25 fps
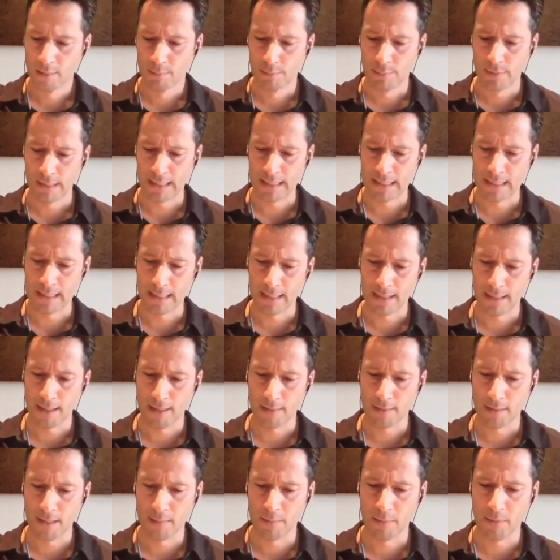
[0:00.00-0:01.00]
But
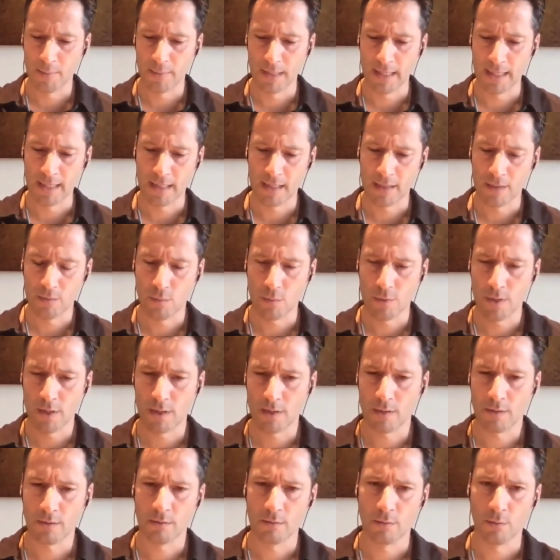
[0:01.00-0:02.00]
keep in mind that we
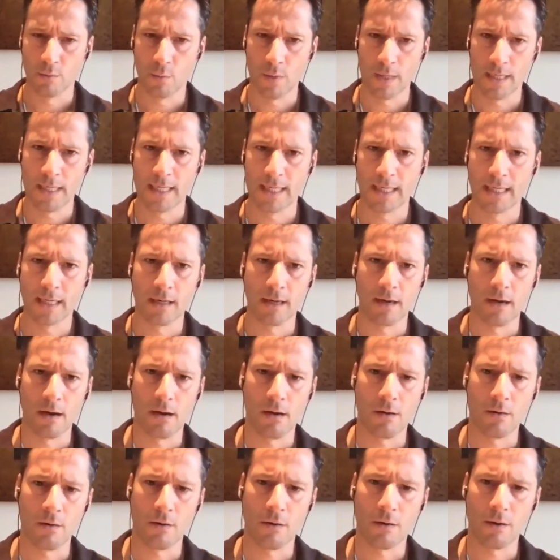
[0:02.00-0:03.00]
are widening
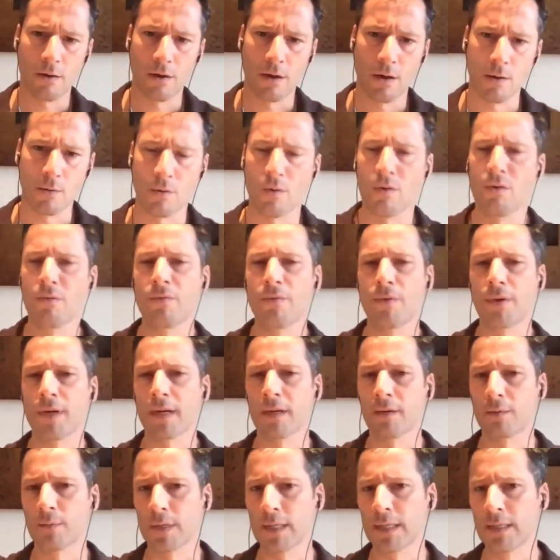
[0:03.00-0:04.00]
our offering,
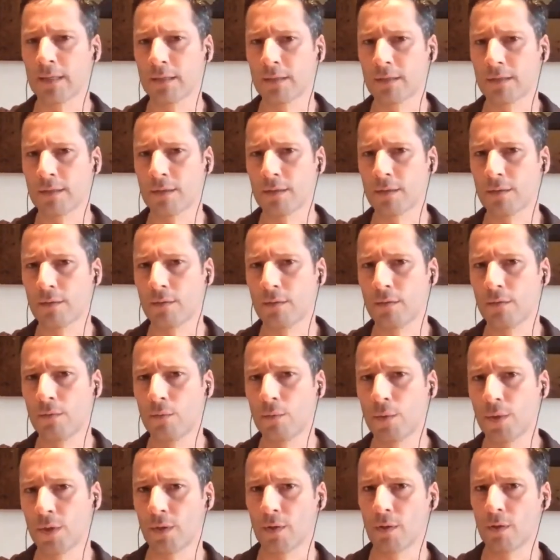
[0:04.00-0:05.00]
right? So
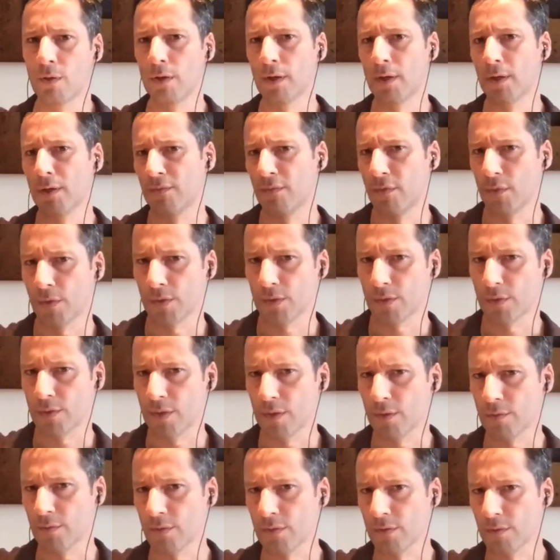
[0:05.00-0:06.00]
we're not only going to focus on
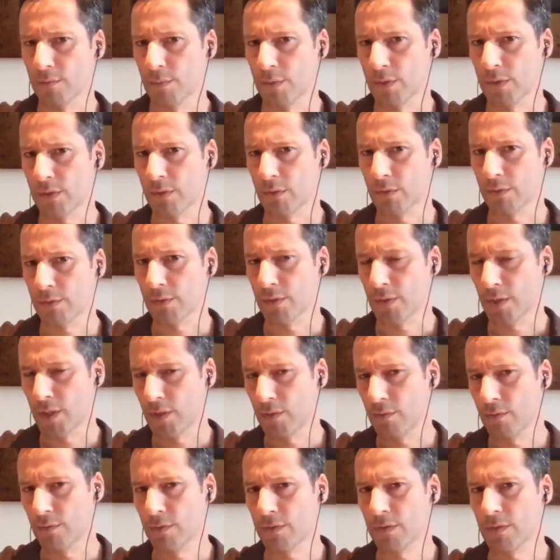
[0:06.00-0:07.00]
news, it's also
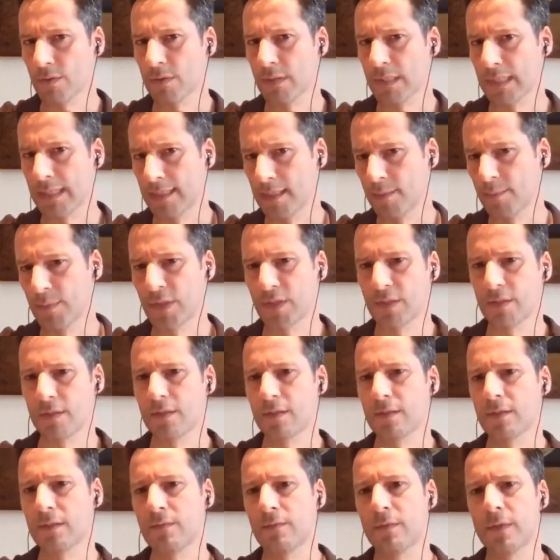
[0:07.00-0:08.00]
news, still
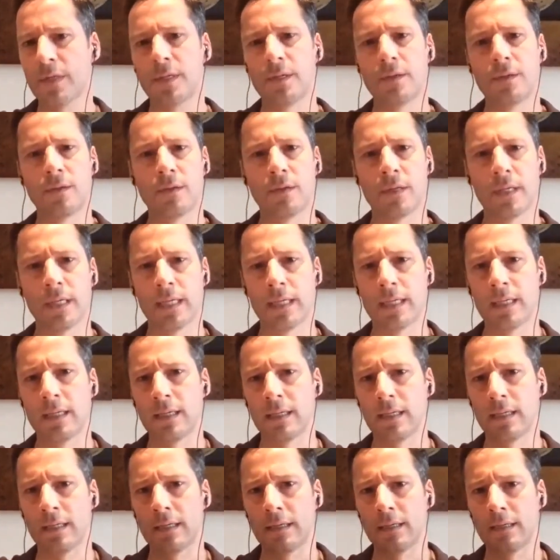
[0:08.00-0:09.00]
images, video, and
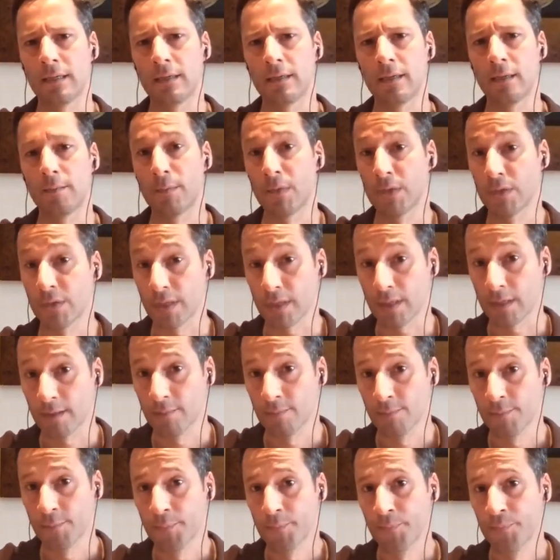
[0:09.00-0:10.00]
music.
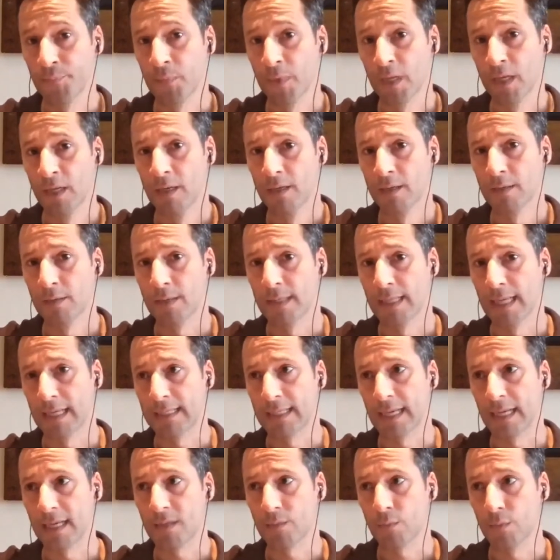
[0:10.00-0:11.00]
So in that
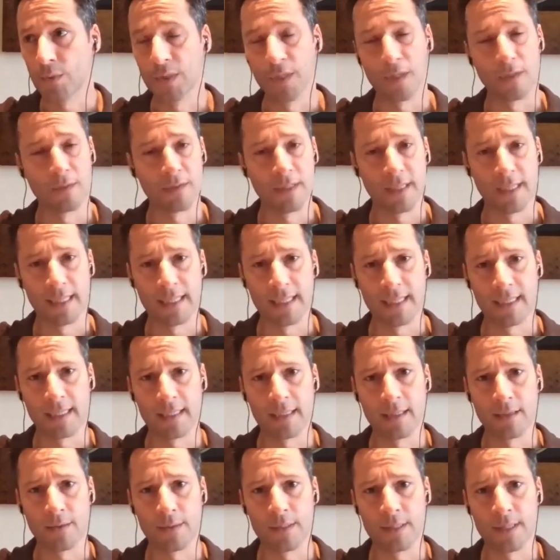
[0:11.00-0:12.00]
sense, we don't think
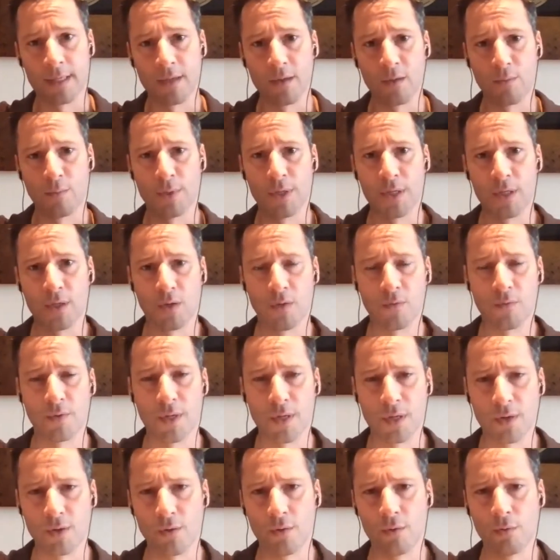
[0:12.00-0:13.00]
that there is a company
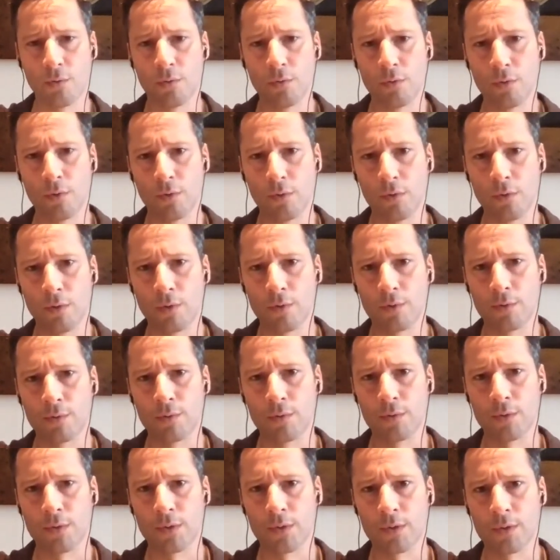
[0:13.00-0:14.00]
covering all
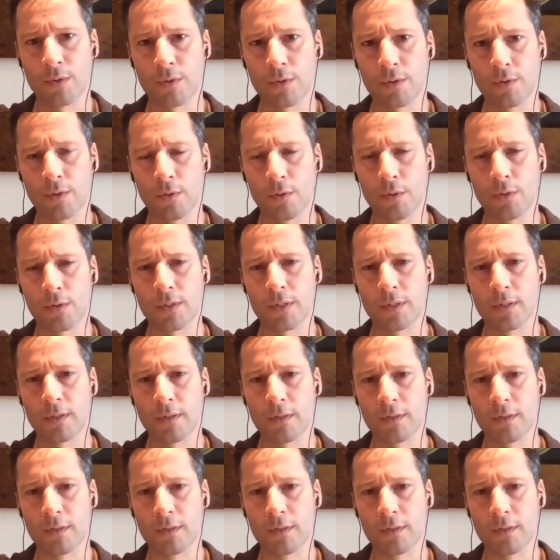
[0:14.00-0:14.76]
those